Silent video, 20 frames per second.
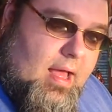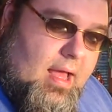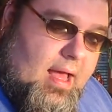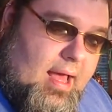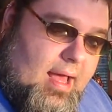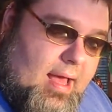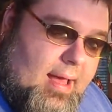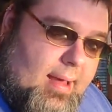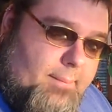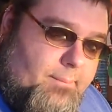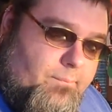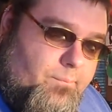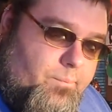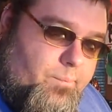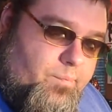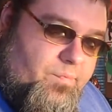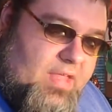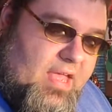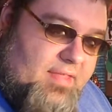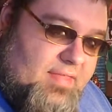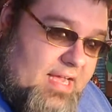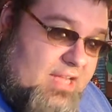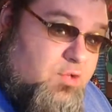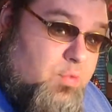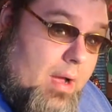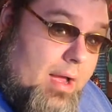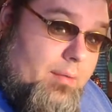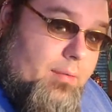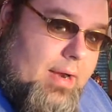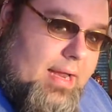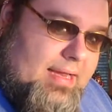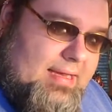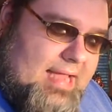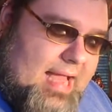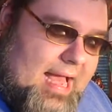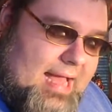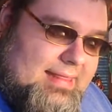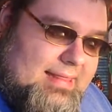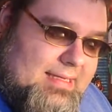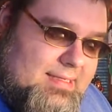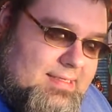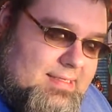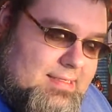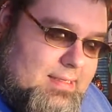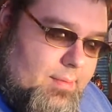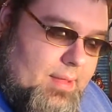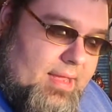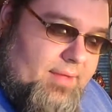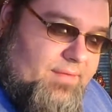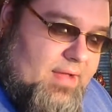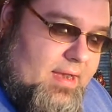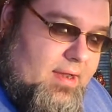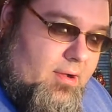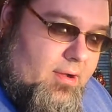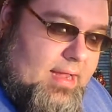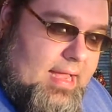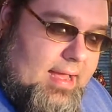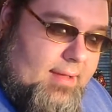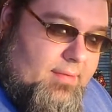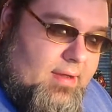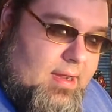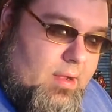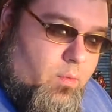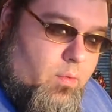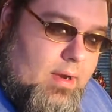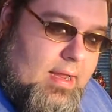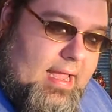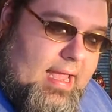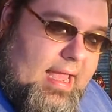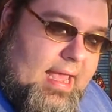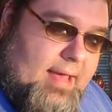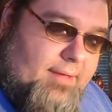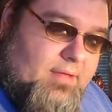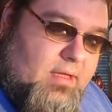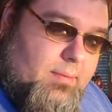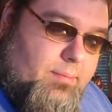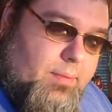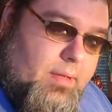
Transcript: And that's why I went in and got this, because I'm like, if I don't have it, I want to have it.